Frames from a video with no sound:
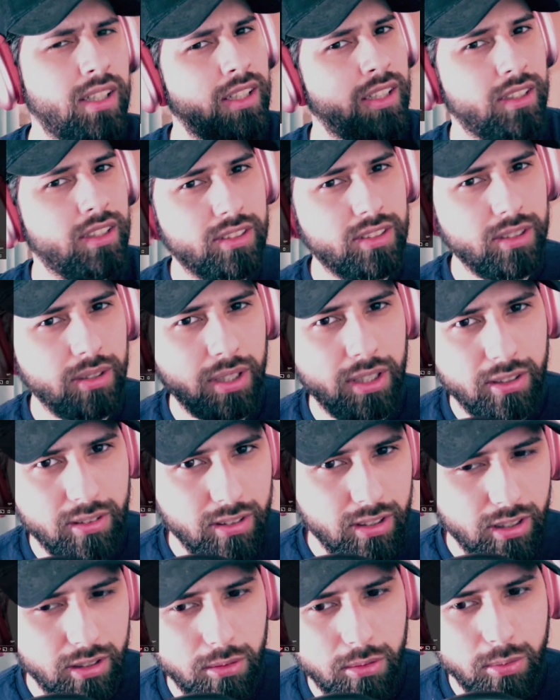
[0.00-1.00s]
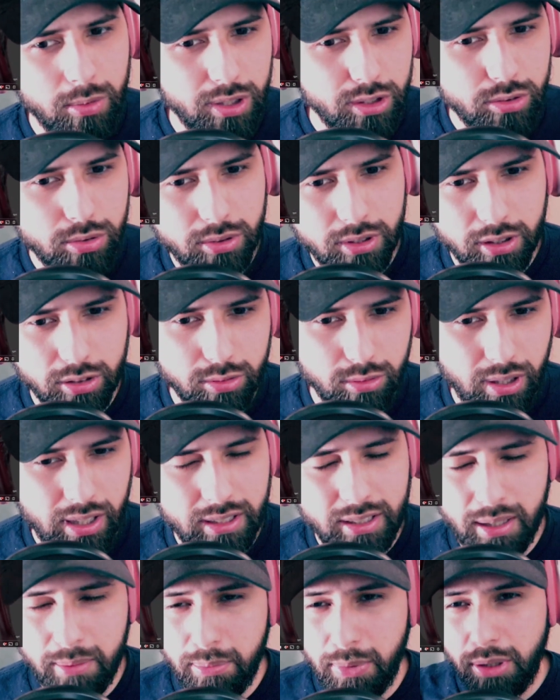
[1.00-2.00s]
So I don't know which one is right.
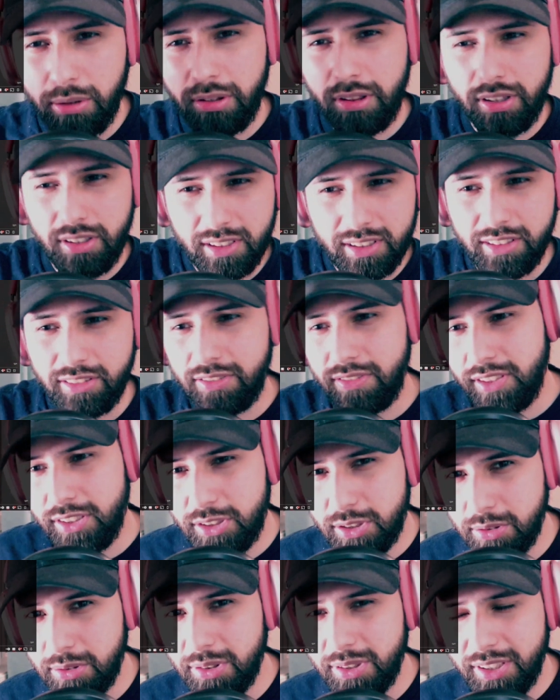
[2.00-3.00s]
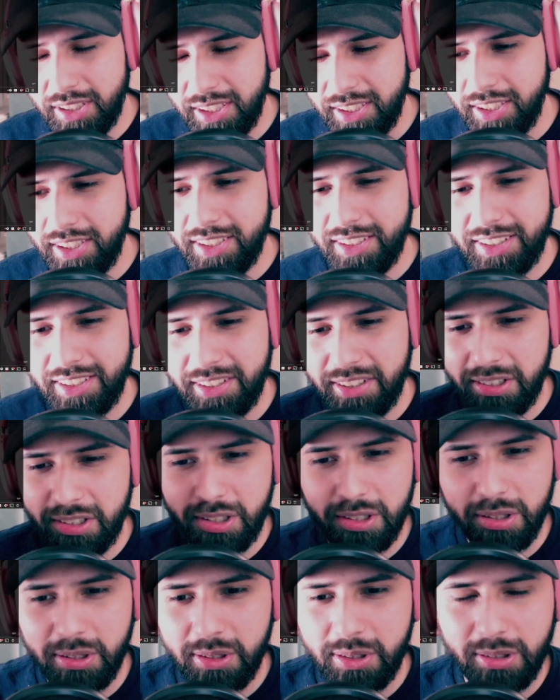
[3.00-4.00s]
They both looked official. Like
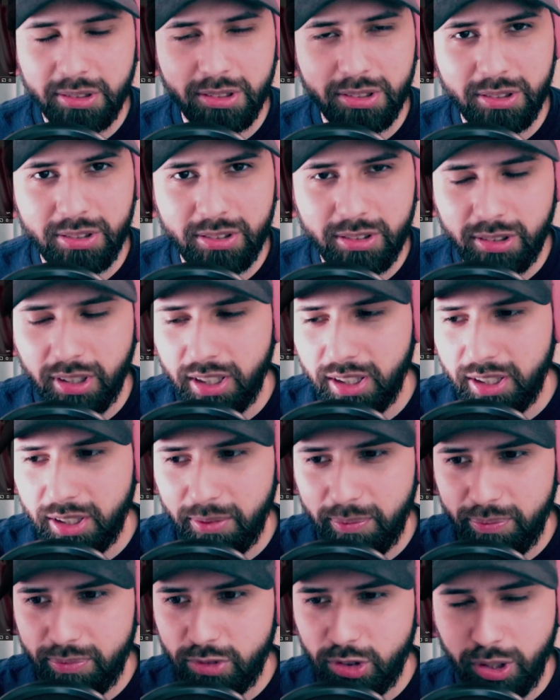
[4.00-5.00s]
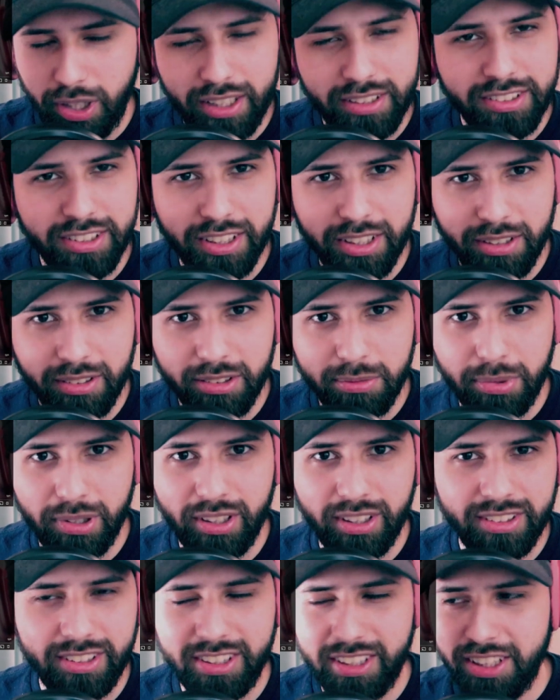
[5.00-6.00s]
Google uh, Translate or
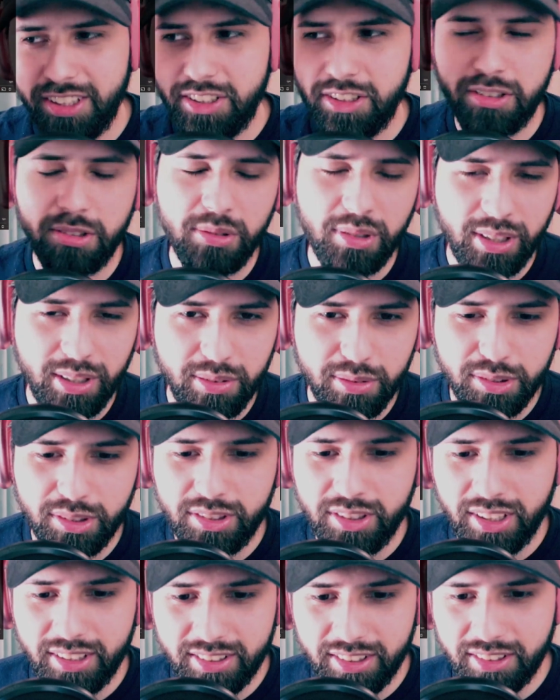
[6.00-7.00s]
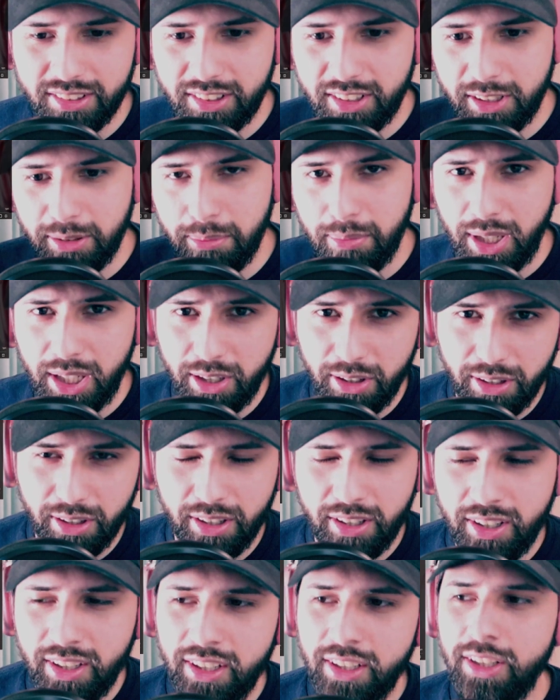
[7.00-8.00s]
pronunciation or whatever says it's Khmer,
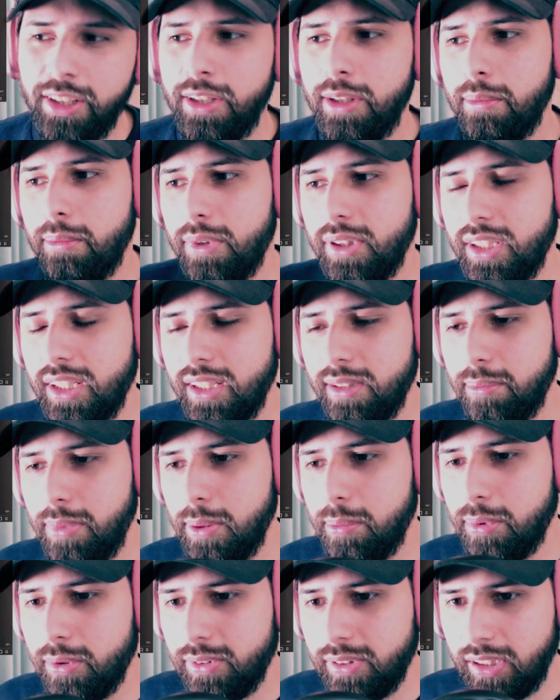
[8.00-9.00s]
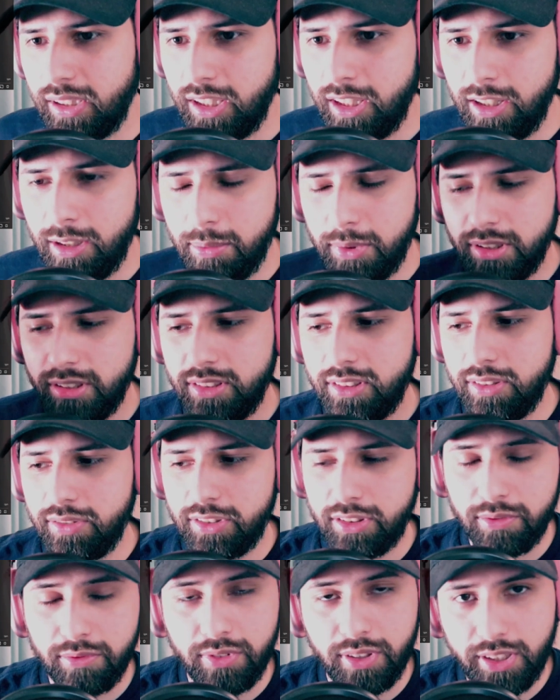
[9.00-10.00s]
but then people in the comments of
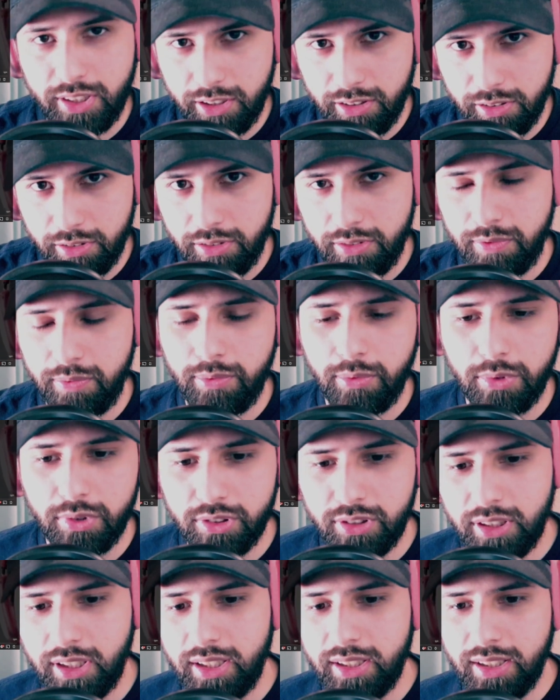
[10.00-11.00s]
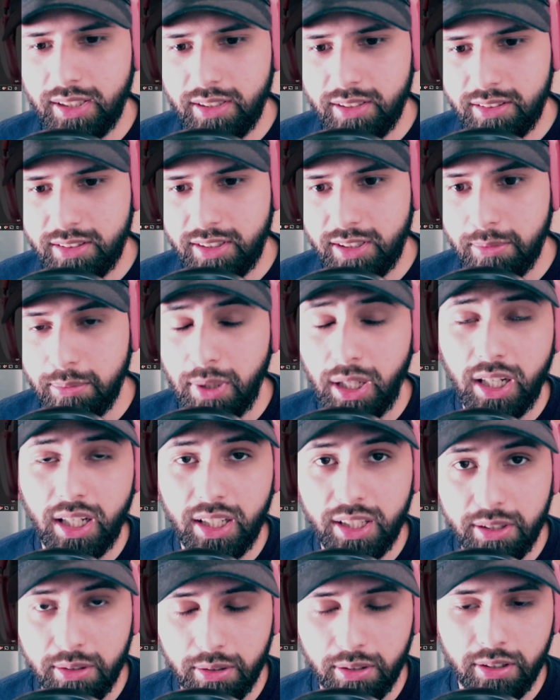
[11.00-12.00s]
some video were saying that it's Khmai
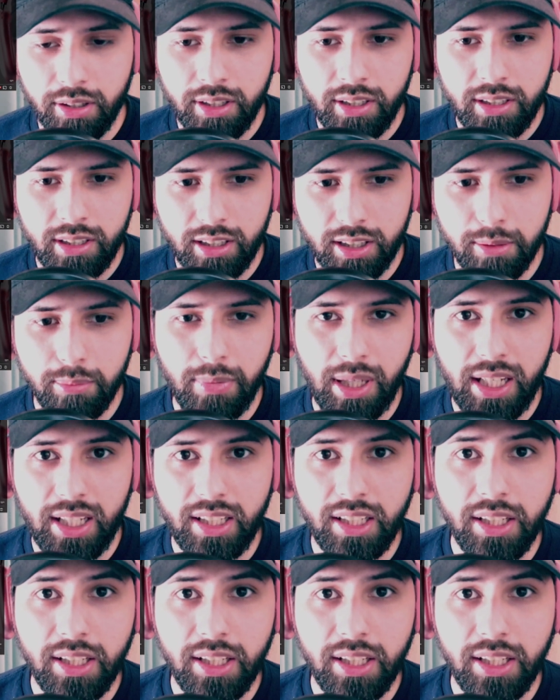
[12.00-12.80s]
or Khmai.